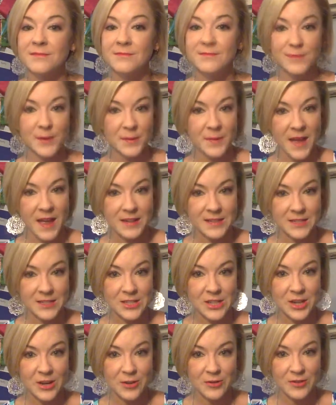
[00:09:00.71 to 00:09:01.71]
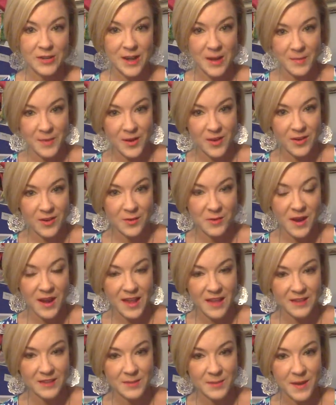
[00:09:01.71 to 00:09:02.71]
from head to toe that I bought at White
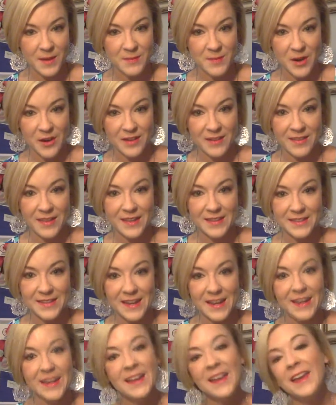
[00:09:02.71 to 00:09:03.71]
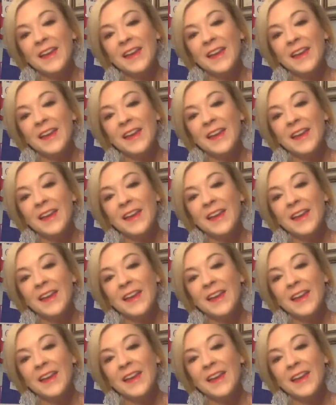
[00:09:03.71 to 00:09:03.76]
House Black Market that day.